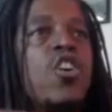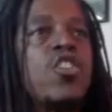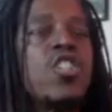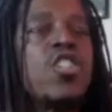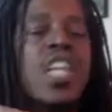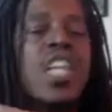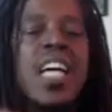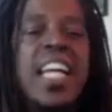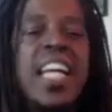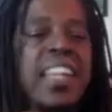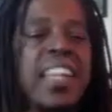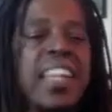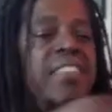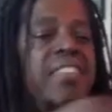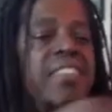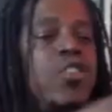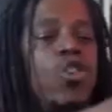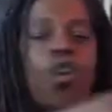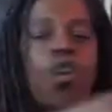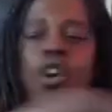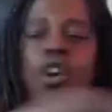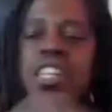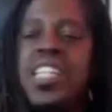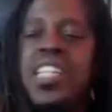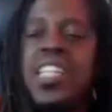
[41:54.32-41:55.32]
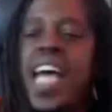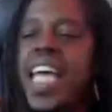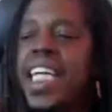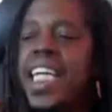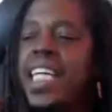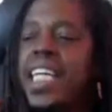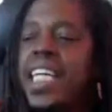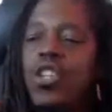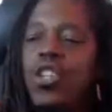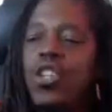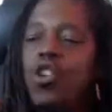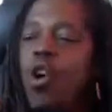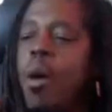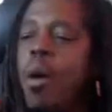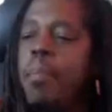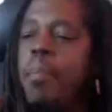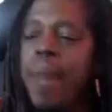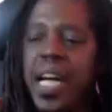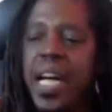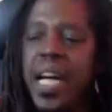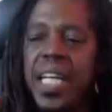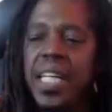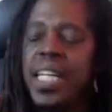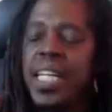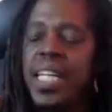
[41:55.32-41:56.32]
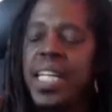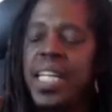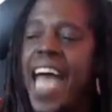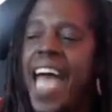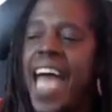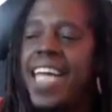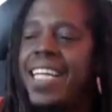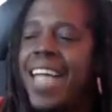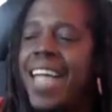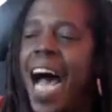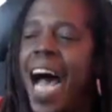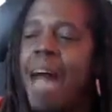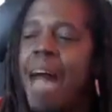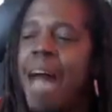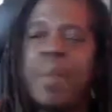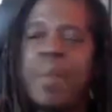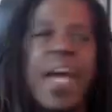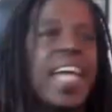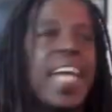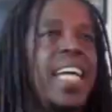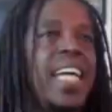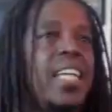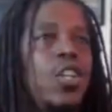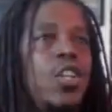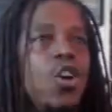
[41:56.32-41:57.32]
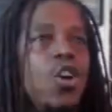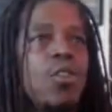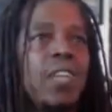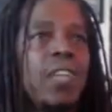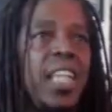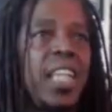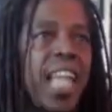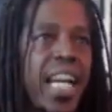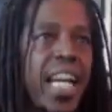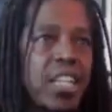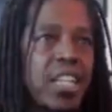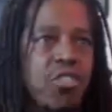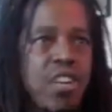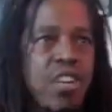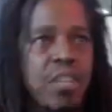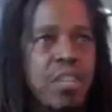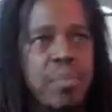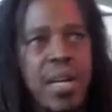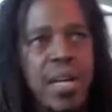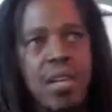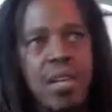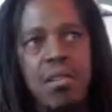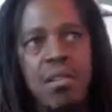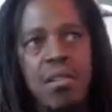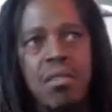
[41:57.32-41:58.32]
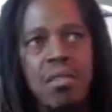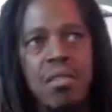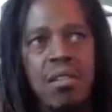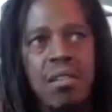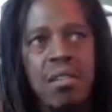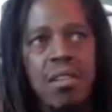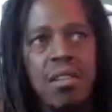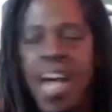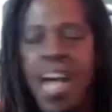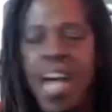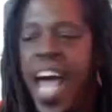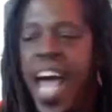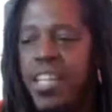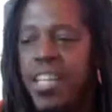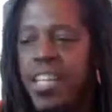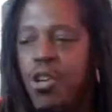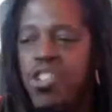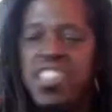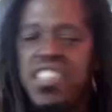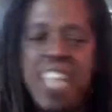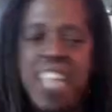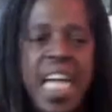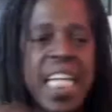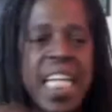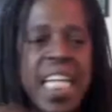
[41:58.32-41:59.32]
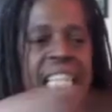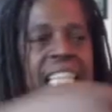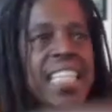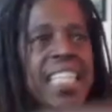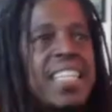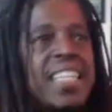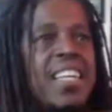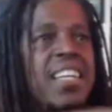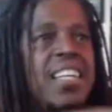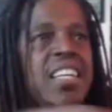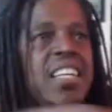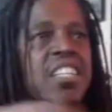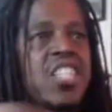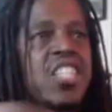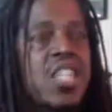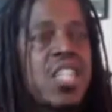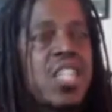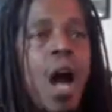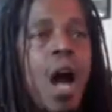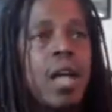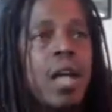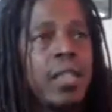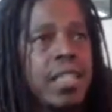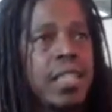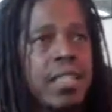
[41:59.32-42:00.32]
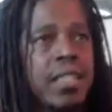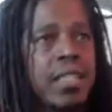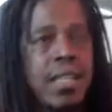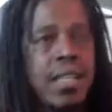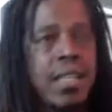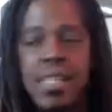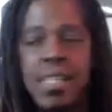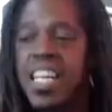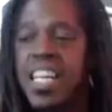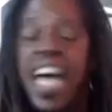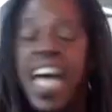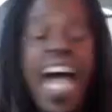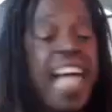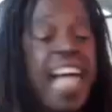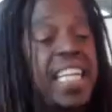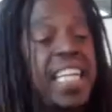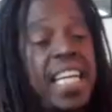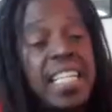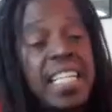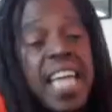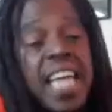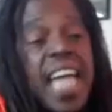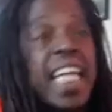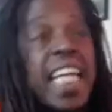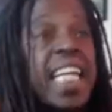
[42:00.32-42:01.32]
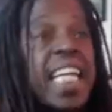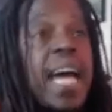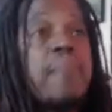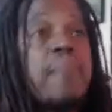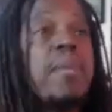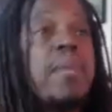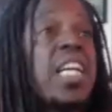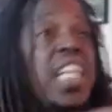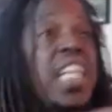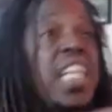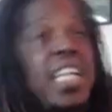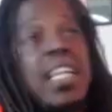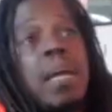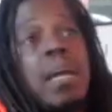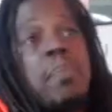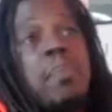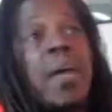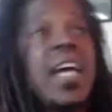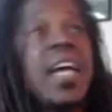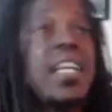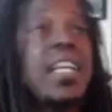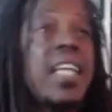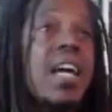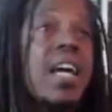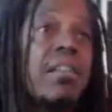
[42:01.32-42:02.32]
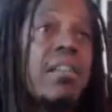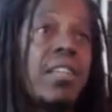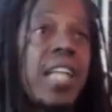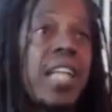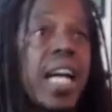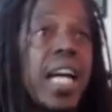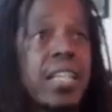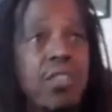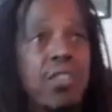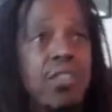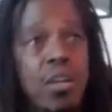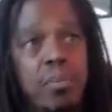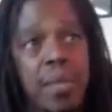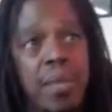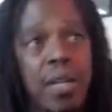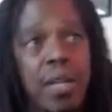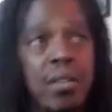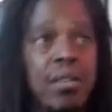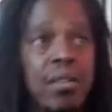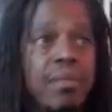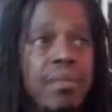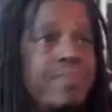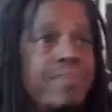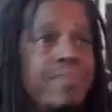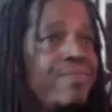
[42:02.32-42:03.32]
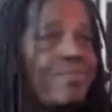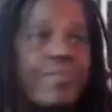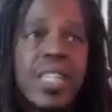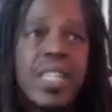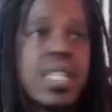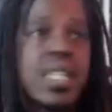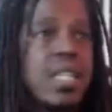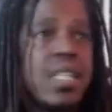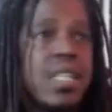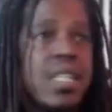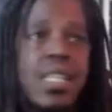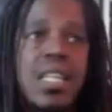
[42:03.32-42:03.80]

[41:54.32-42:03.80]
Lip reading: you're taking your money and not paying your electric bill, and you're sending it to these charlatans, and they're taking that money and they're paying their electric bill. This is not